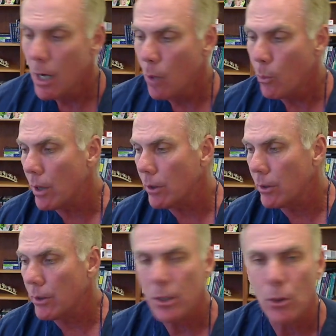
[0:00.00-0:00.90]

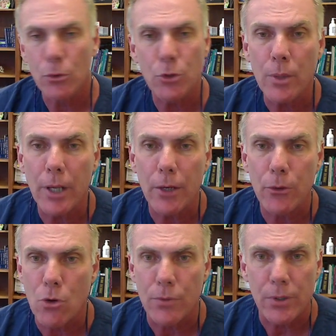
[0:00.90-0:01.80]
Well, don't get
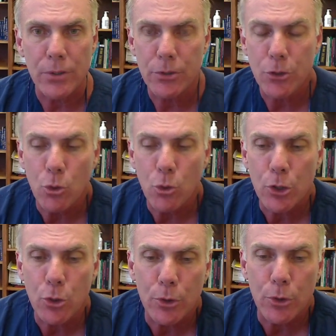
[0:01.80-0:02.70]
nervous. Do
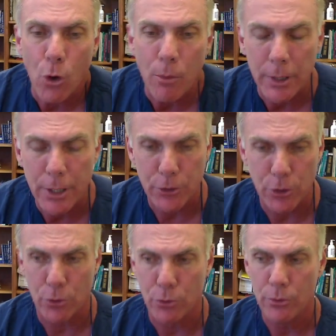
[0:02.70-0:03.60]
what you would normally
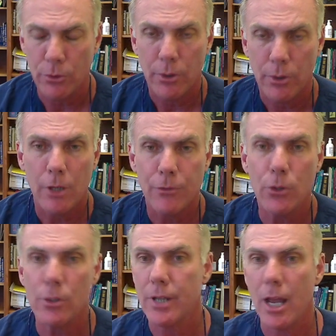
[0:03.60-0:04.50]
do. If
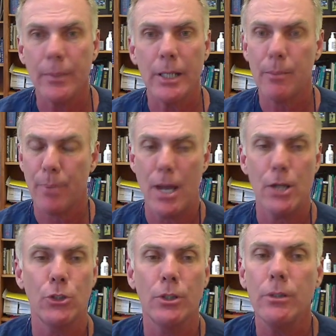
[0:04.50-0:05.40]
you're examining a
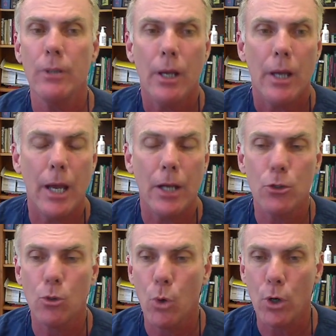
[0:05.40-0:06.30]
patient and
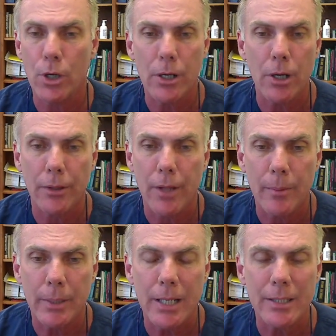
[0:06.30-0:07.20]
you're working on them
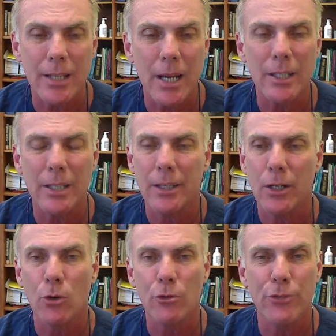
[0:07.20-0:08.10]
and they say that they
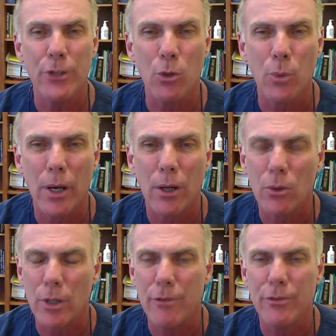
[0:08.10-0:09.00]
don't feel well
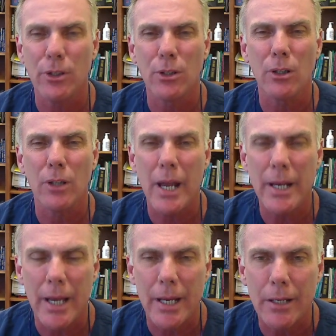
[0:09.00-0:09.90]
or they feel a little
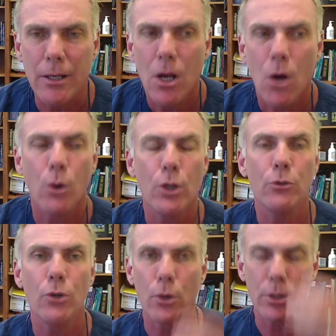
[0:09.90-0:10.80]
lightheaded, or you
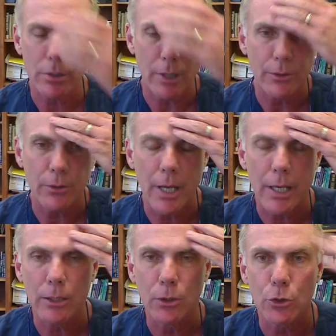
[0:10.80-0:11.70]
notice that they're
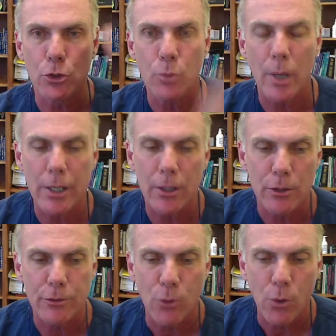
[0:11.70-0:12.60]
getting a little sweaty on
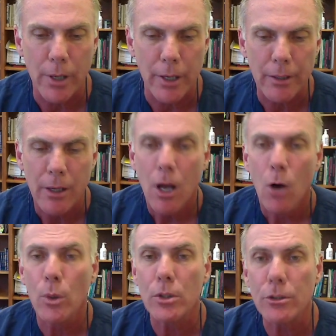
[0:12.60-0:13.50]
their forehead,
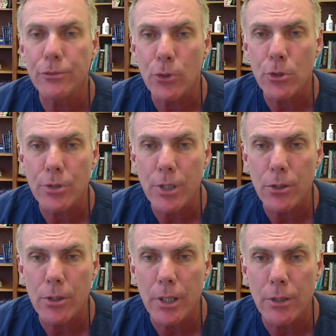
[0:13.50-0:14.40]
what's the first thing
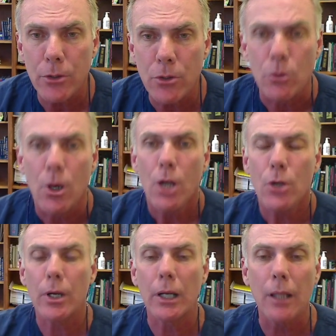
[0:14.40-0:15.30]
you're going to do?
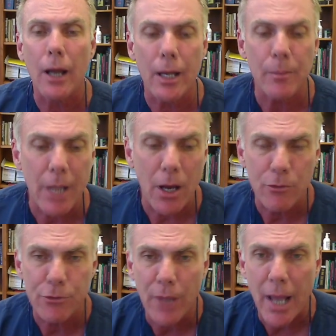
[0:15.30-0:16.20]
You're going to lie them down
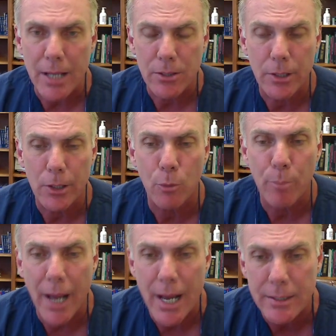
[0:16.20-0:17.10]
flat so they don't
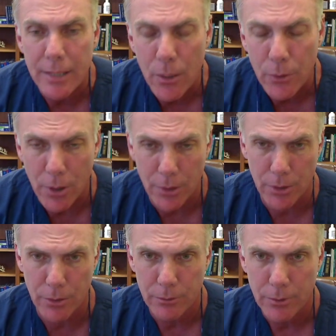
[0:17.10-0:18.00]
pass out on
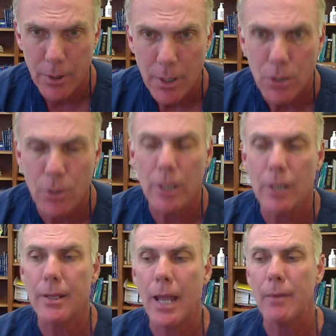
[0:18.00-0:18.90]
you. You're going
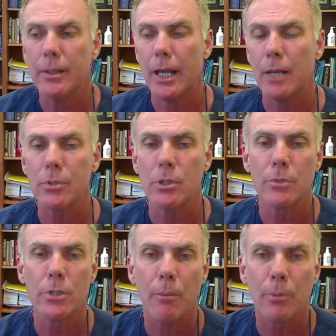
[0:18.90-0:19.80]
to get them some
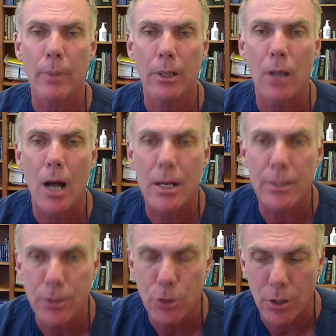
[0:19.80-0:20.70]
supplemental
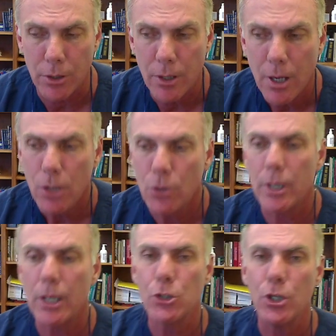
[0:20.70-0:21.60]
oxygen. You're
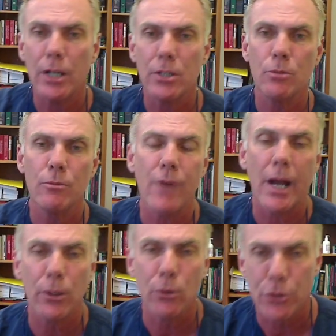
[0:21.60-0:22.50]
going to check some
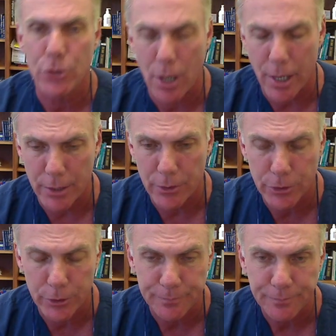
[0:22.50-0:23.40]
vital
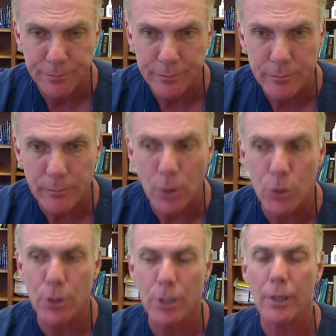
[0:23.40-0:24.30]
signs.
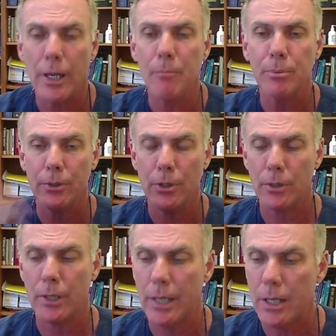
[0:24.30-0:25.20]
You're
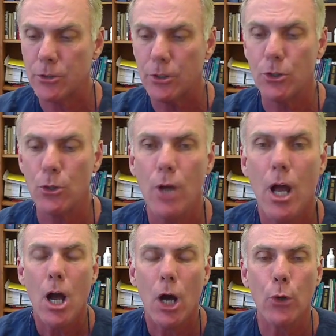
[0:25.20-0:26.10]
going to institute
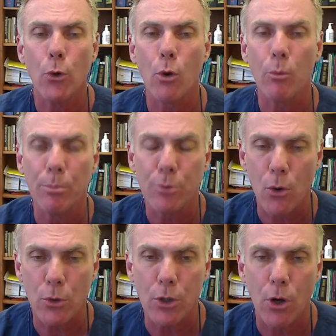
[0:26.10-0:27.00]
a normal
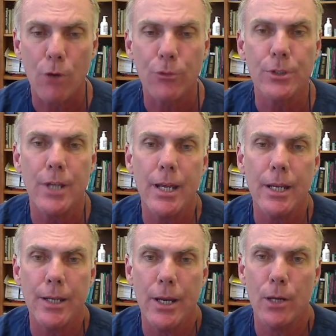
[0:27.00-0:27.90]
protocol for
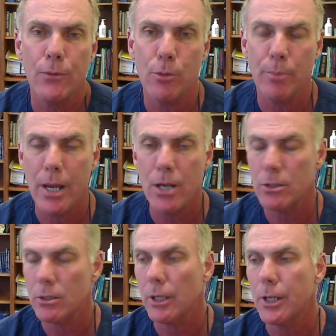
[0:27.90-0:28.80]
taking care of your
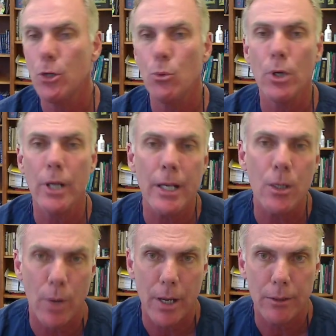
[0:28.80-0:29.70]
patients like you would
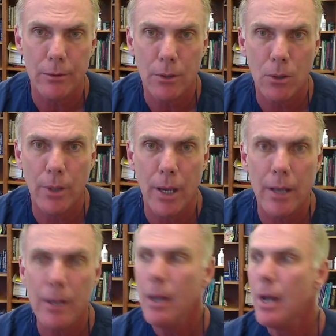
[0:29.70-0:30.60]
anyway.
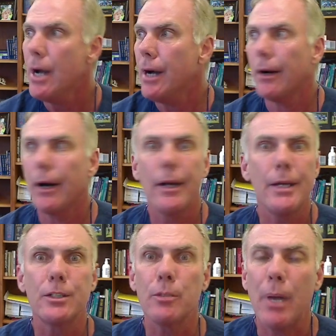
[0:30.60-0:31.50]
Okay?
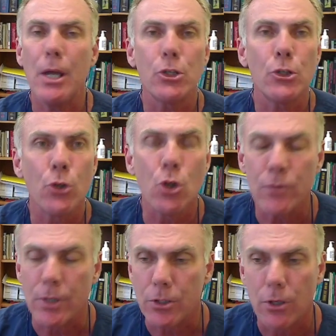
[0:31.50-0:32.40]
Is the patient
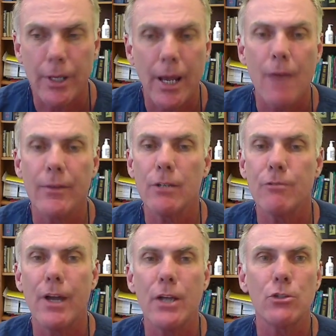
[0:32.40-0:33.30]
nervous? Are they having a
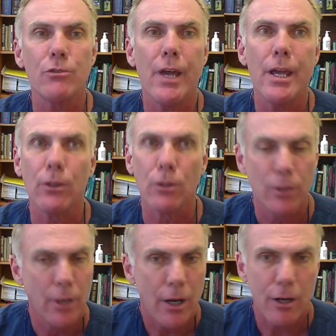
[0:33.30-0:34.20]
vasovagal
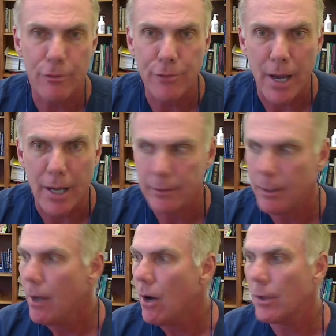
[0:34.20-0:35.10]
effect?
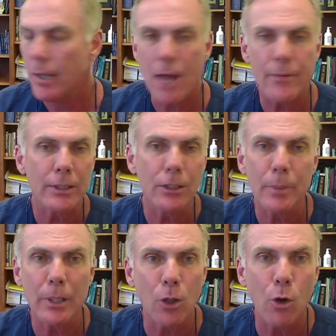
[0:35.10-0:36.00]
Are they having a little
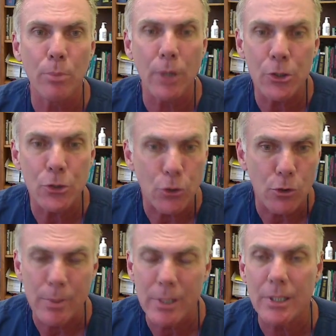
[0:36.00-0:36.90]
bit of low blood
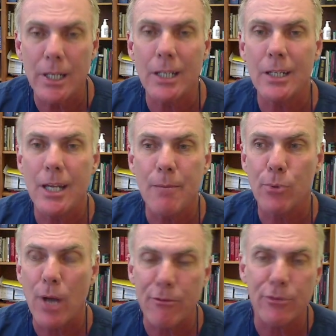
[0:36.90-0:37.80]
sugar because they didn't eat
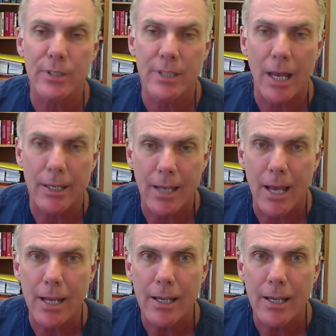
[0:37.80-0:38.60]
breakfast that day?